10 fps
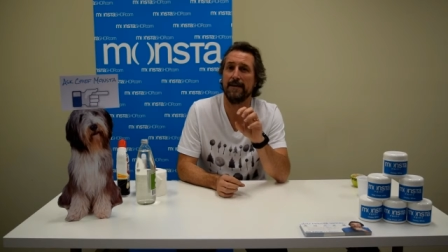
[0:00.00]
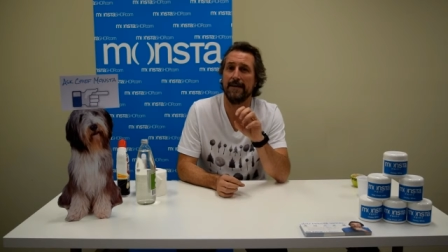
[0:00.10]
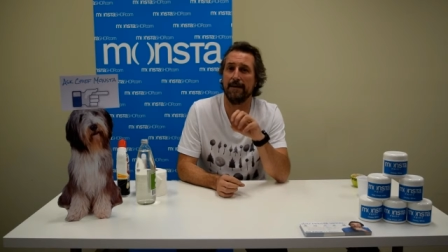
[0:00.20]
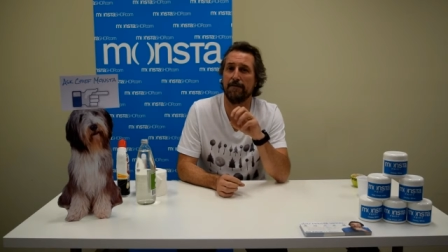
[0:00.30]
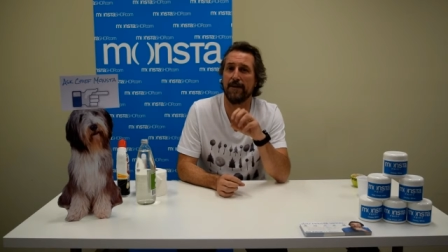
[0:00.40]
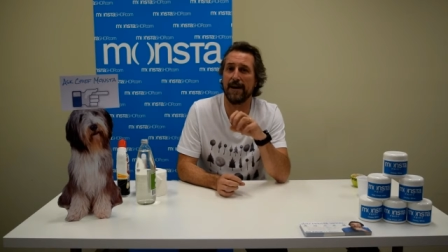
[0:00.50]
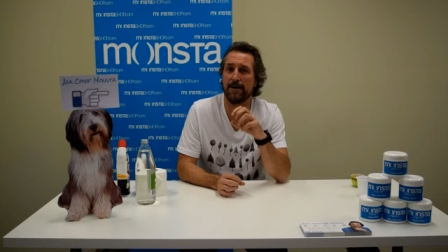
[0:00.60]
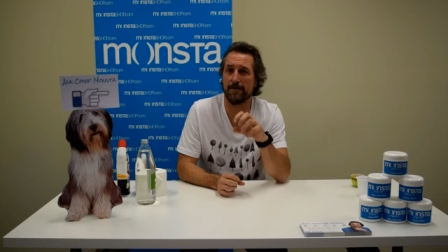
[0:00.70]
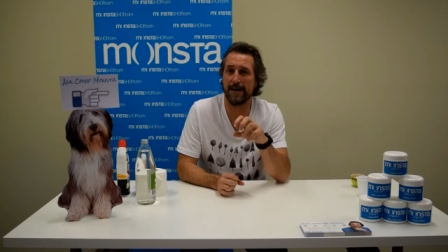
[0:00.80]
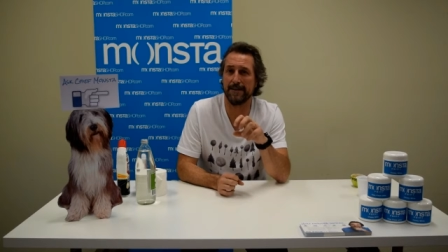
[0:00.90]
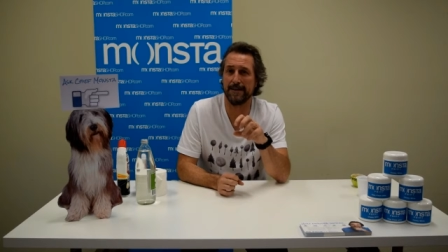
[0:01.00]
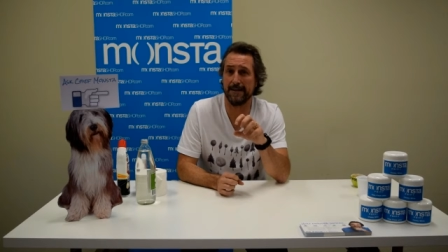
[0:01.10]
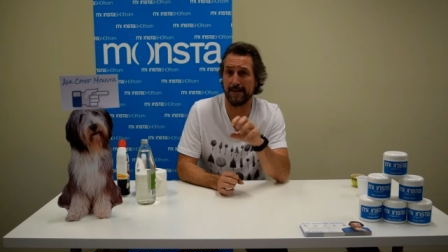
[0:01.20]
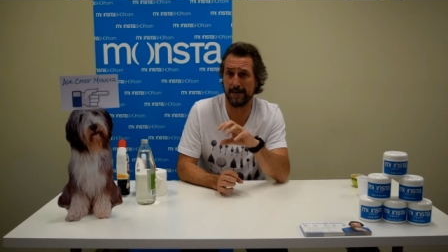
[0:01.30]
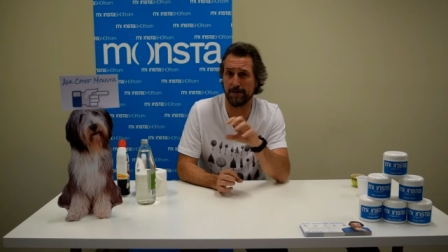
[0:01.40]
a far greater, a
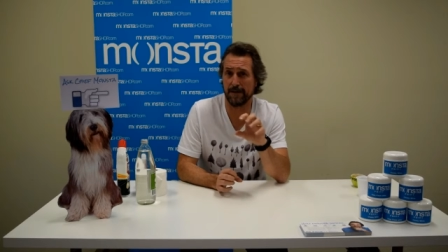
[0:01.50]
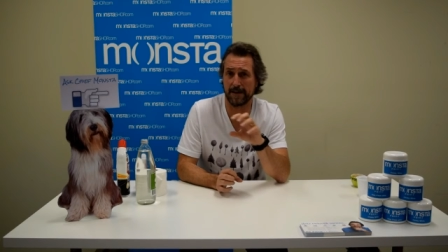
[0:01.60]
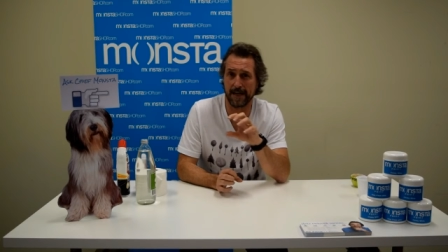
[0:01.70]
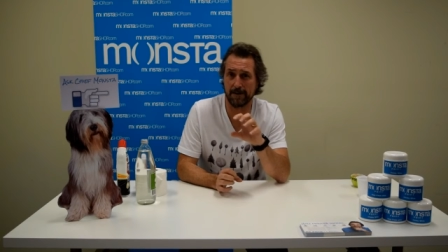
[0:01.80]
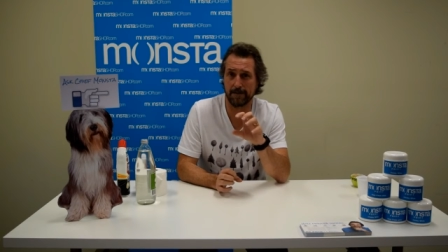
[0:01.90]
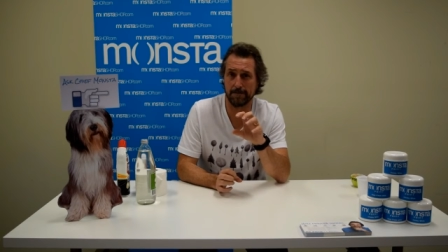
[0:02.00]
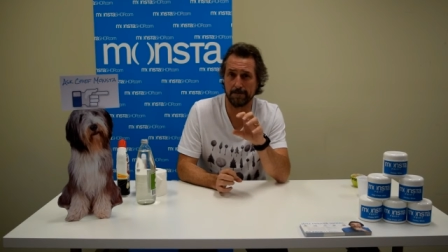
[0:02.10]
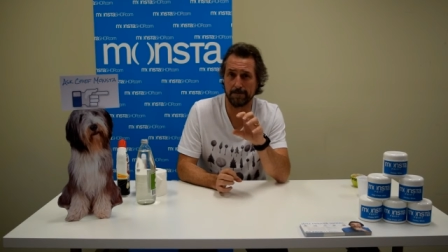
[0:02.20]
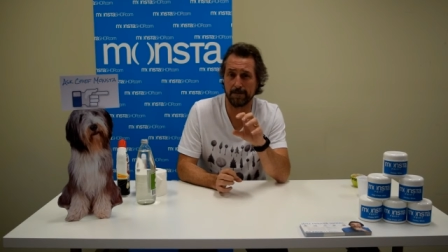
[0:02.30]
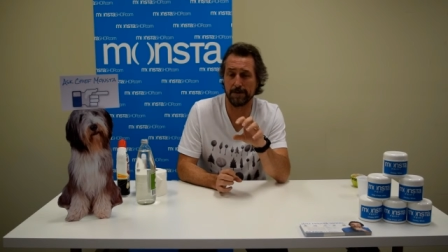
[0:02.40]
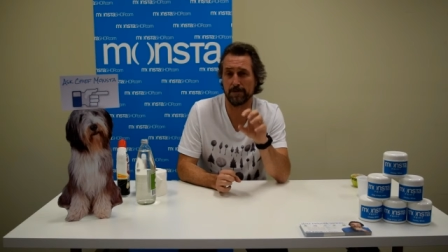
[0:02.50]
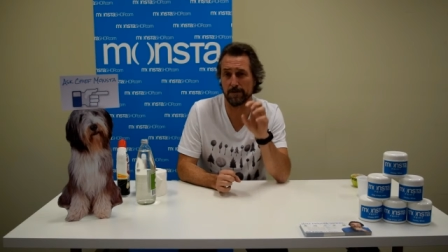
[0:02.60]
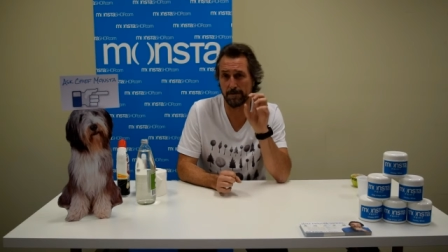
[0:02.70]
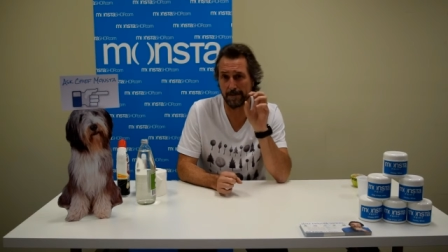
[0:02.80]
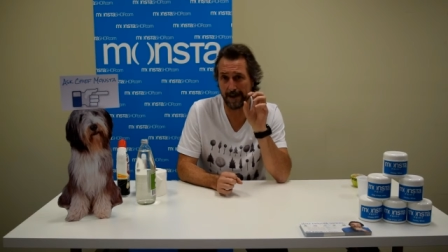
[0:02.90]
uh, different colouring property to
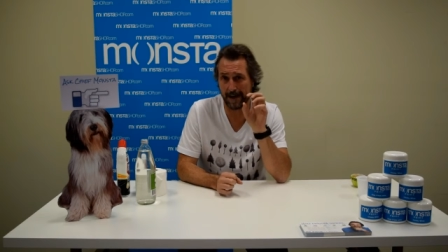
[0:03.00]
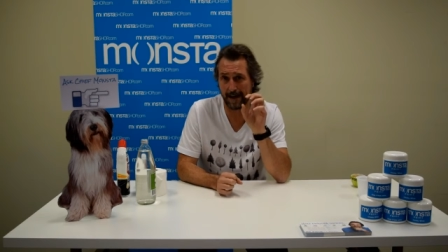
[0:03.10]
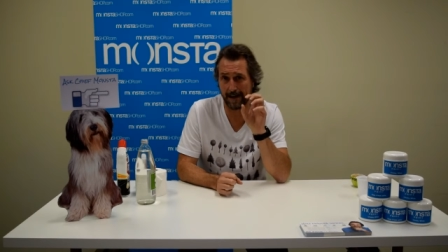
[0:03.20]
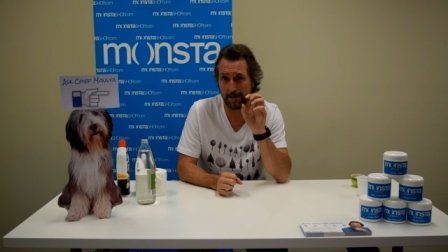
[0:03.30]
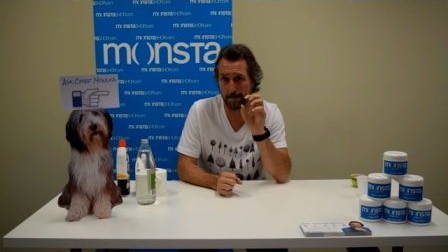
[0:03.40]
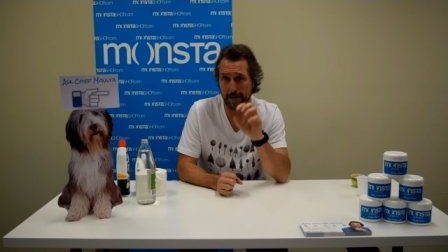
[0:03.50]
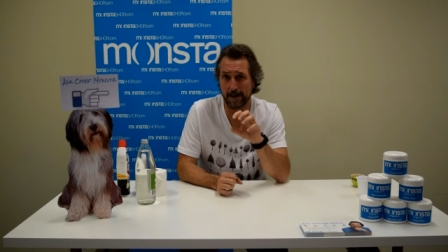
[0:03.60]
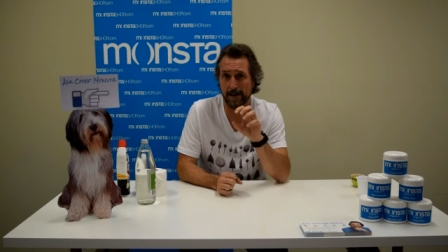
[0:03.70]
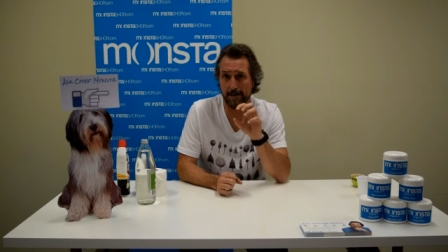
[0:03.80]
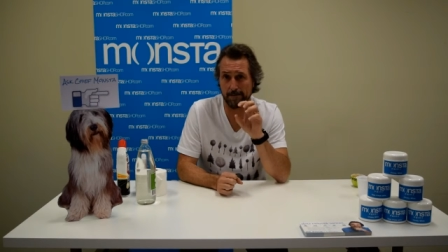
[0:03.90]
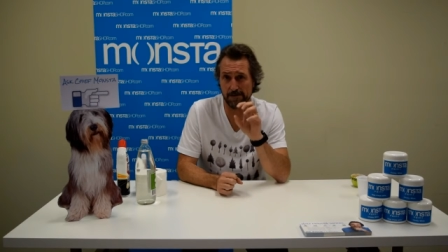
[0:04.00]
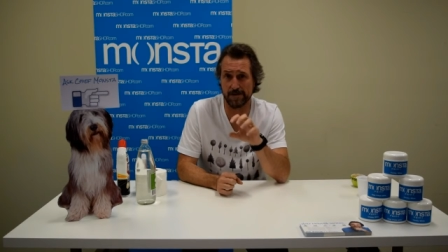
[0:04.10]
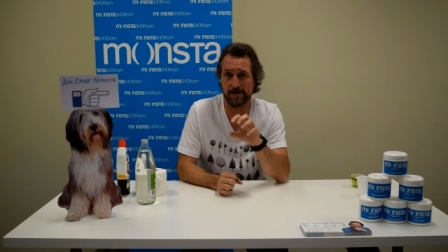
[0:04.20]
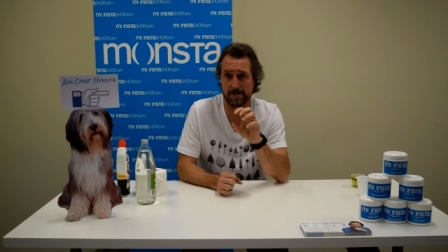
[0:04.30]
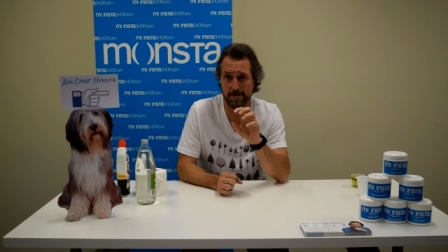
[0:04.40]
them and better
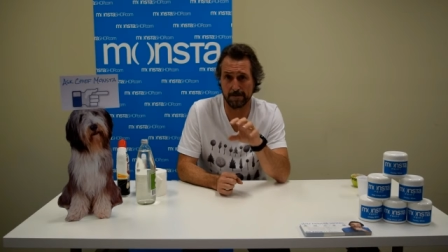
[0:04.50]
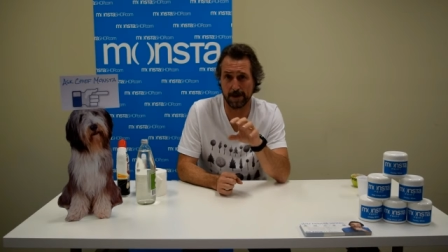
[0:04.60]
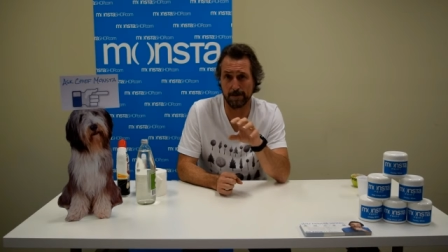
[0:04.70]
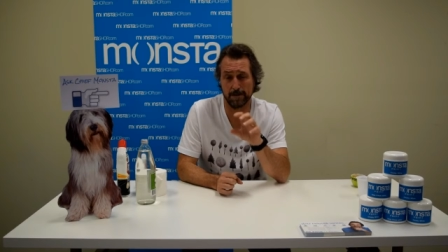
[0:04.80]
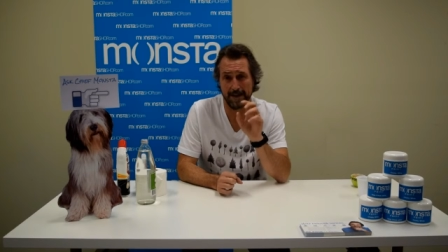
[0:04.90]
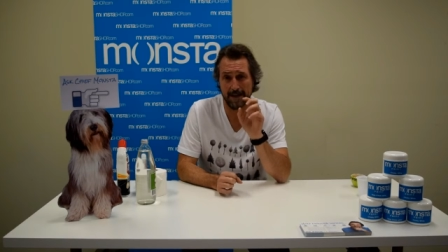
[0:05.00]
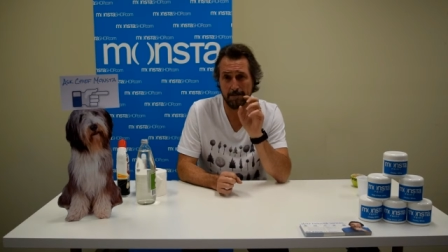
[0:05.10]
resistance to mould.